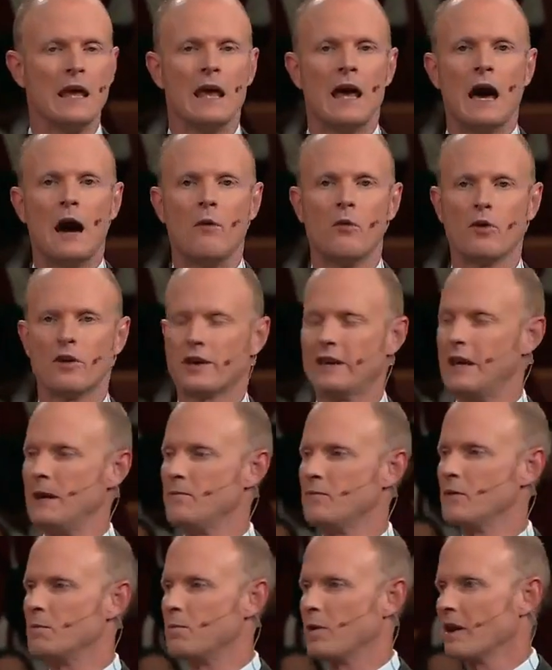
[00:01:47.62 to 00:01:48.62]
I want to
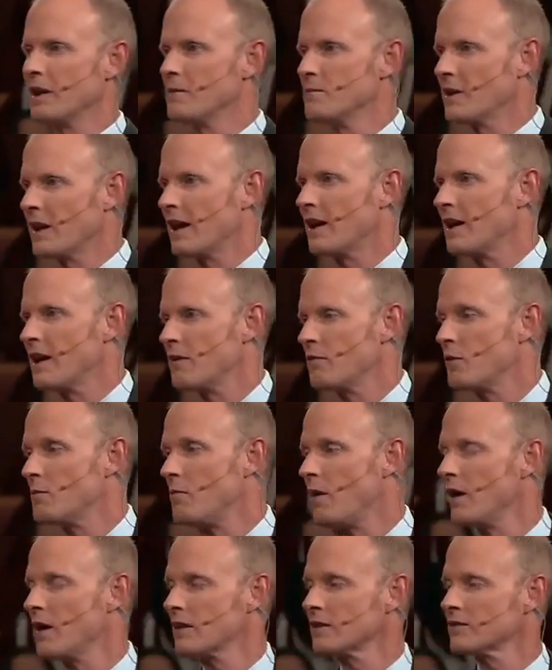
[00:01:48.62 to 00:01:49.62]
keep the preliminary
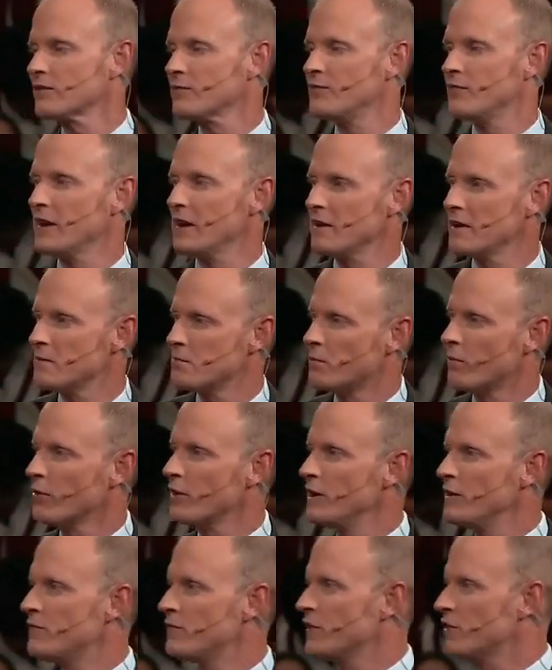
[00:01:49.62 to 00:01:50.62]
remarks very
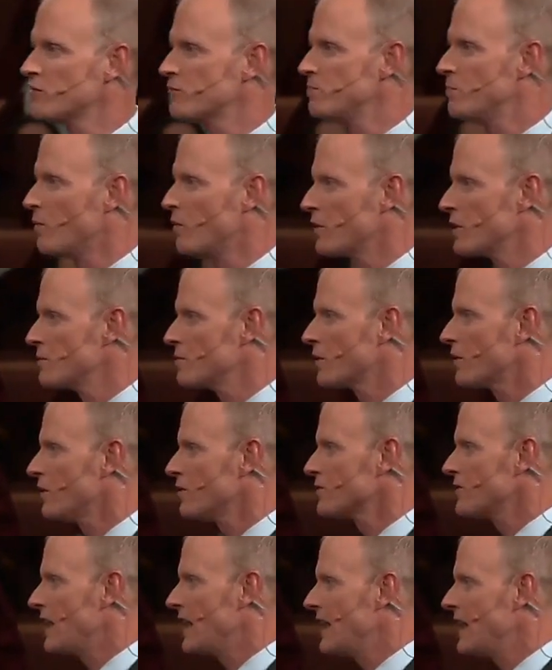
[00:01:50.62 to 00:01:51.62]
brief this morning
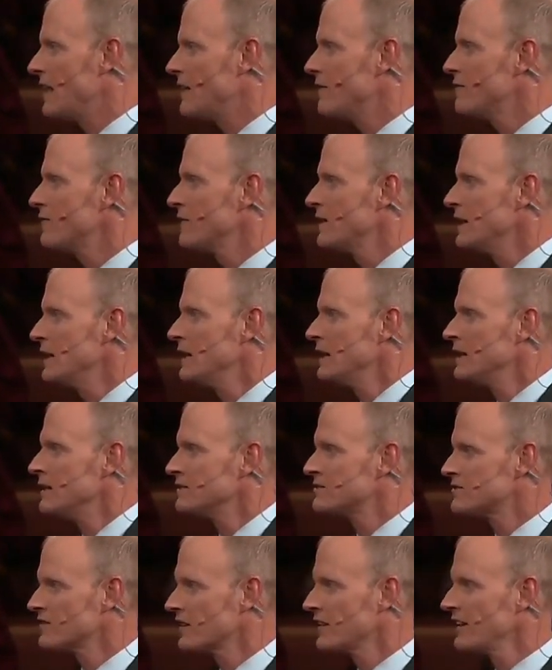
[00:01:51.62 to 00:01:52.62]
because I have a
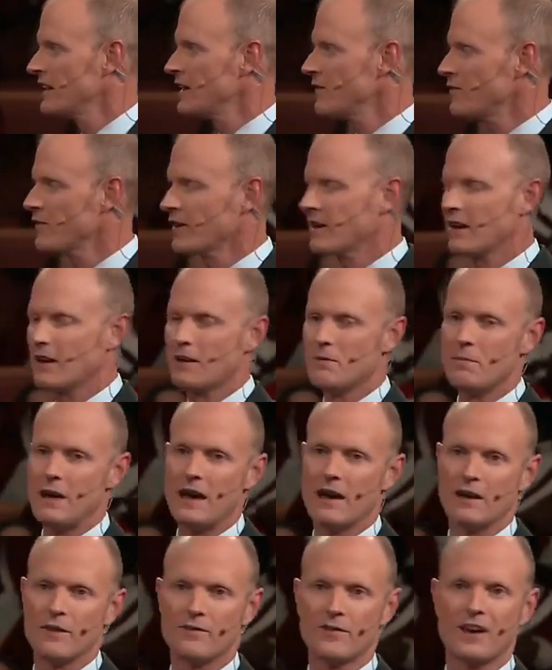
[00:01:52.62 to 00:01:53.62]
significant
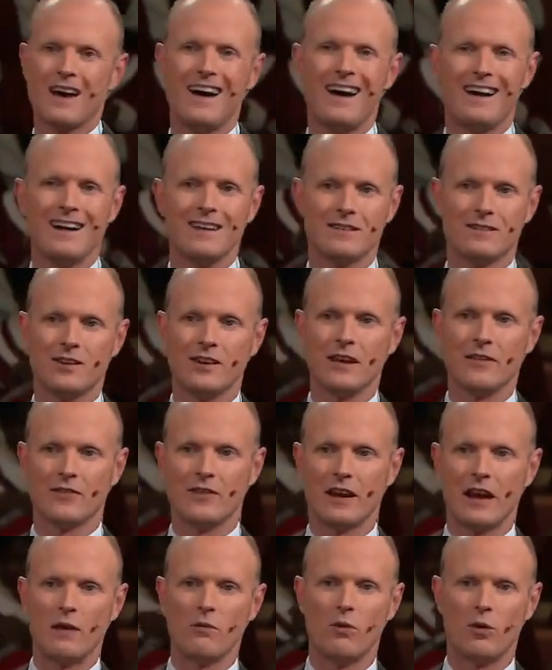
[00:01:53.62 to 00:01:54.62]
amount of content
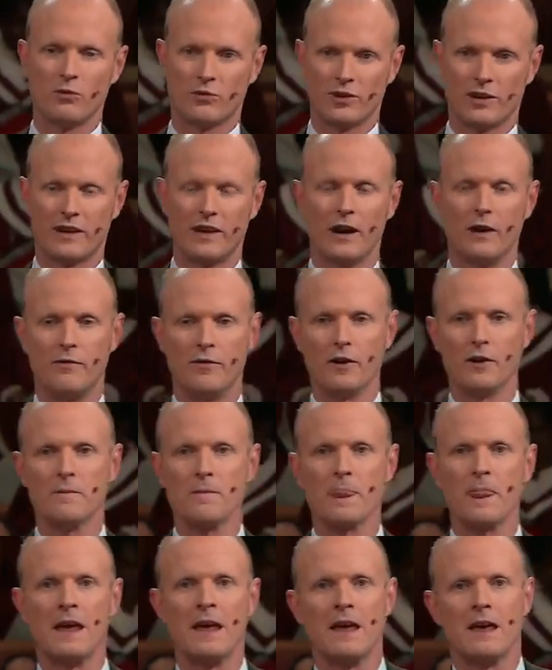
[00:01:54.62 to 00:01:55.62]
that I want to cover.
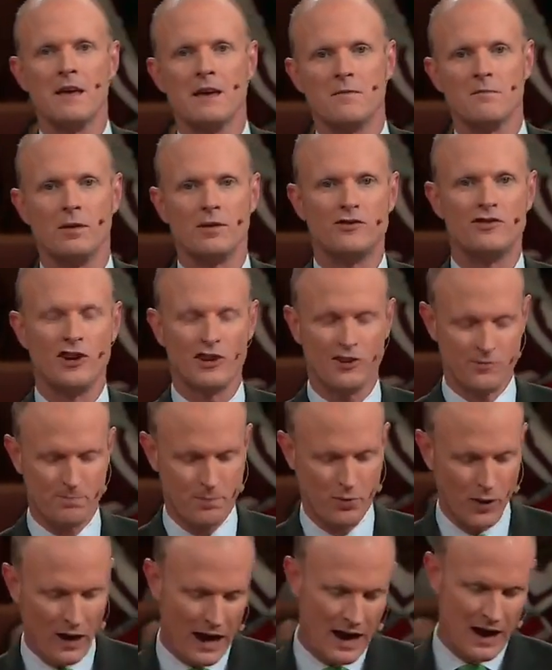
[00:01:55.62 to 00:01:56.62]
But just
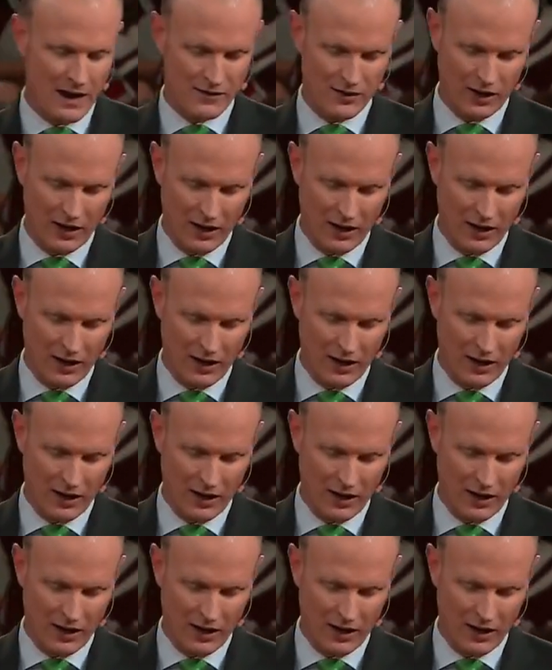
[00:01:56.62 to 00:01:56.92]
prior to